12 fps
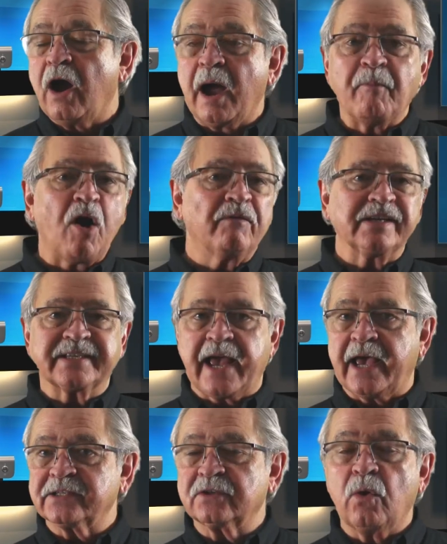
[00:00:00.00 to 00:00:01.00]
I'm always
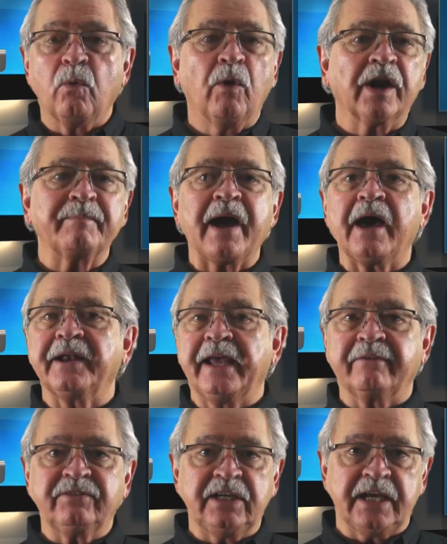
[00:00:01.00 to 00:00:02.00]
asked, what about
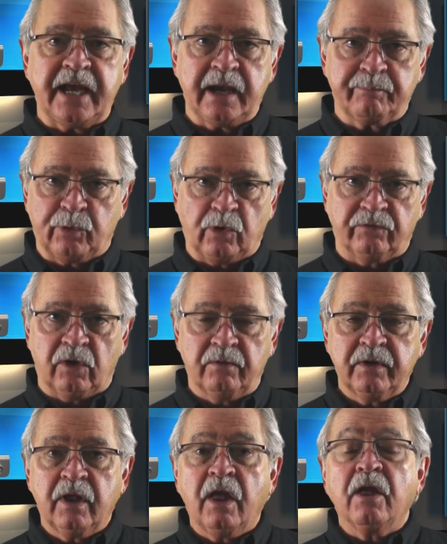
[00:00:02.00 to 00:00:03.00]
F D A approval?
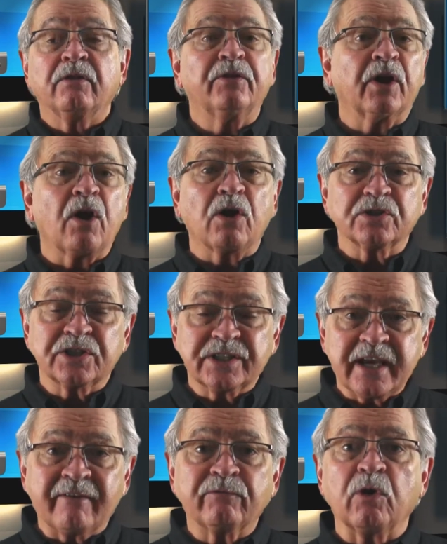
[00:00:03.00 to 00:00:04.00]
There are
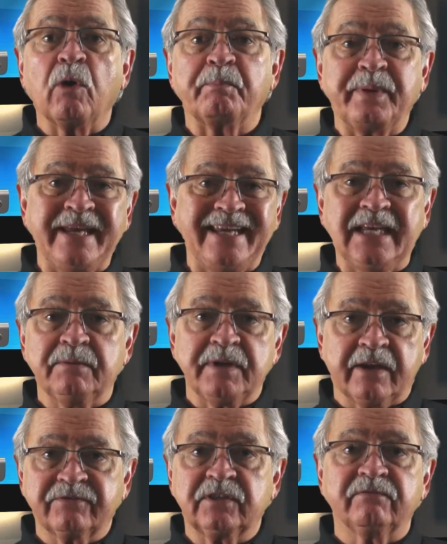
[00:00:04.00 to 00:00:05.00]
several P E M
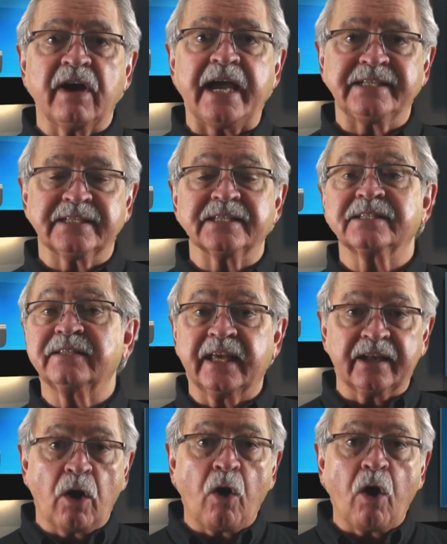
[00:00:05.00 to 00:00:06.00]
F devices
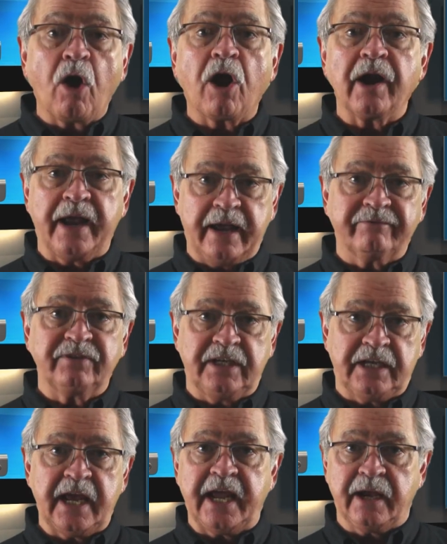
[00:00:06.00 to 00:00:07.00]
that are F
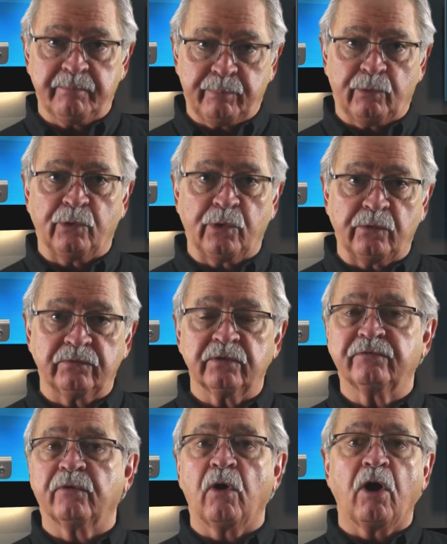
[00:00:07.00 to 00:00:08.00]
D A approved
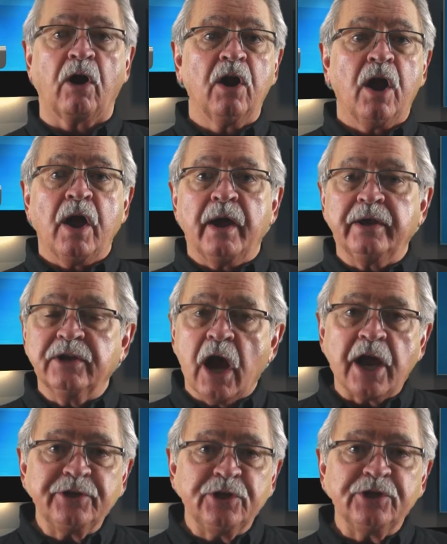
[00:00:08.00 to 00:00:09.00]
for
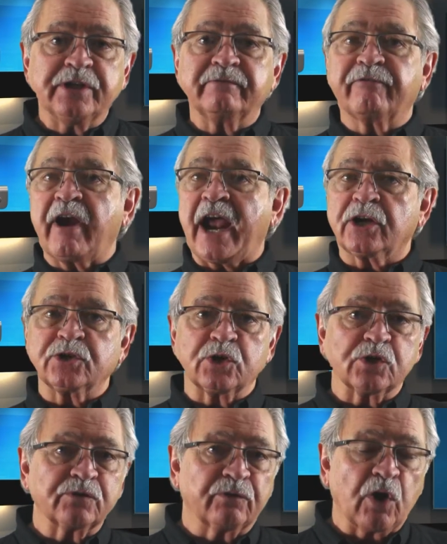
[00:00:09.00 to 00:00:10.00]
non-union
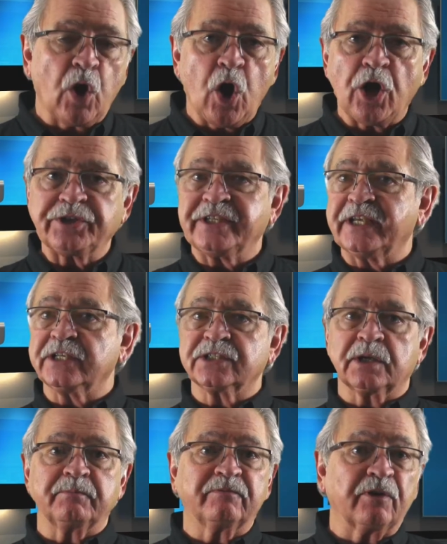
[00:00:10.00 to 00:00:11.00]
fractures, for
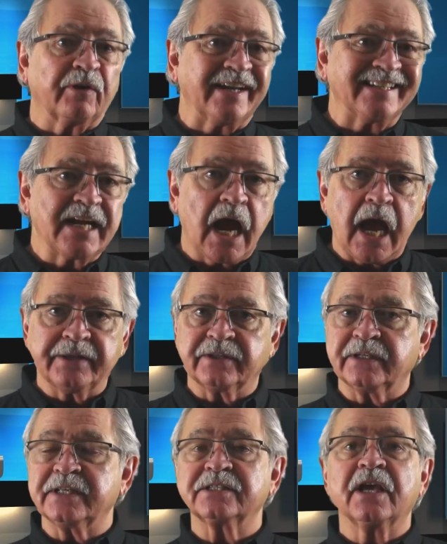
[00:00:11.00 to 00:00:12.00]
autism, for
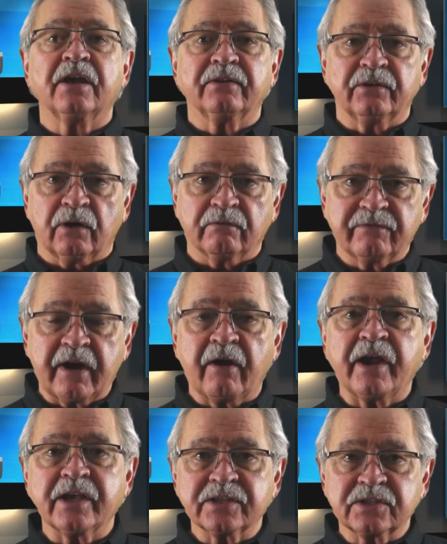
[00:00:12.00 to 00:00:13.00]
incontinence. There are
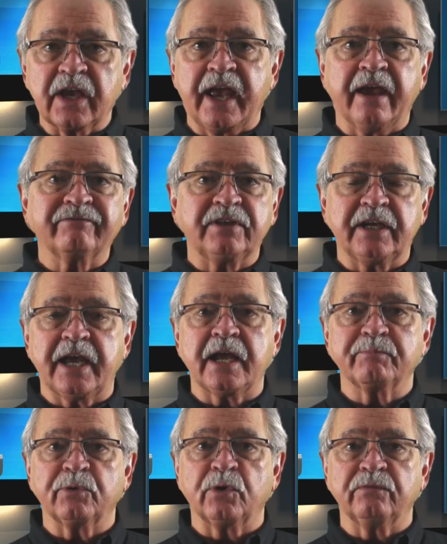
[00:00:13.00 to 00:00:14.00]
various F D A
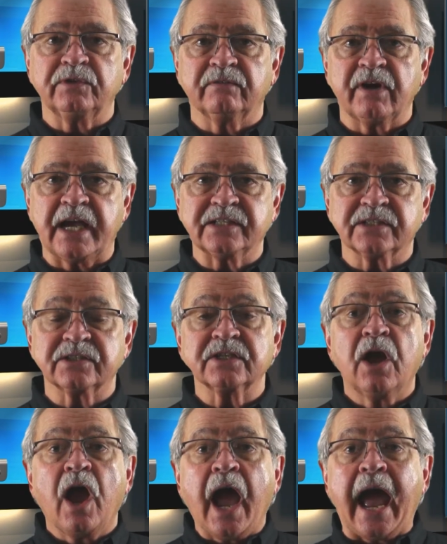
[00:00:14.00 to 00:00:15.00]
approved devices.
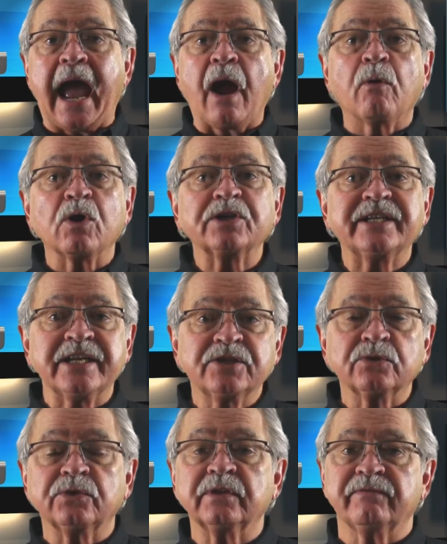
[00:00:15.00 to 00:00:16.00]
Our
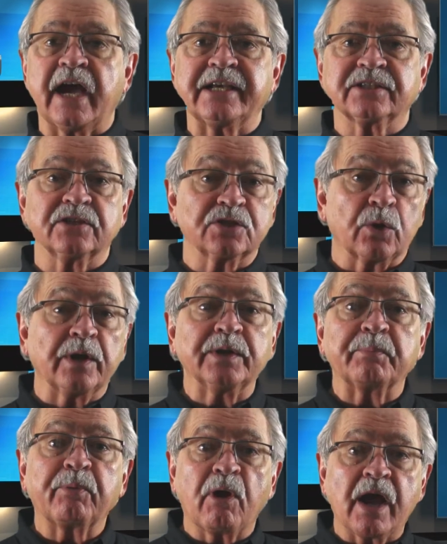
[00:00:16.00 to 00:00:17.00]
digital devices are in
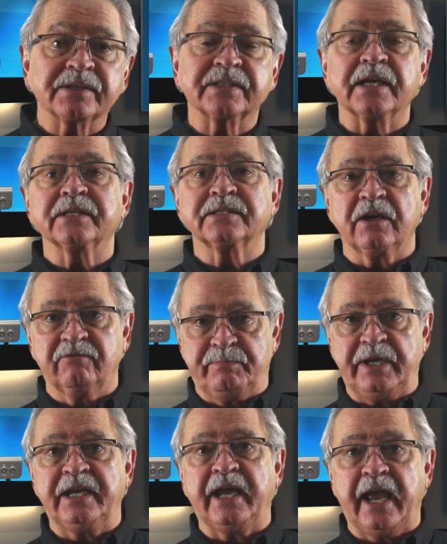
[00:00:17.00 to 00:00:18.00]
the process of
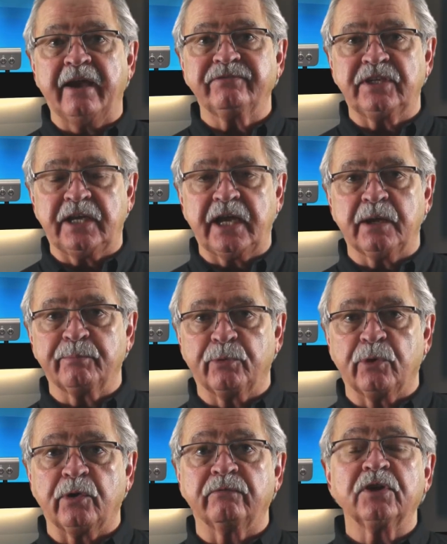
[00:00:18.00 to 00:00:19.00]
being F D A
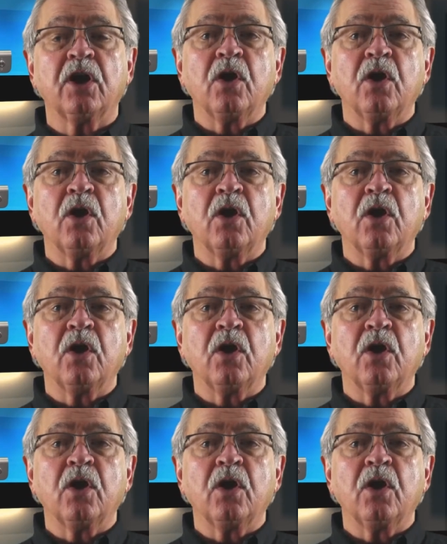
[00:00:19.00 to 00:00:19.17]
approved.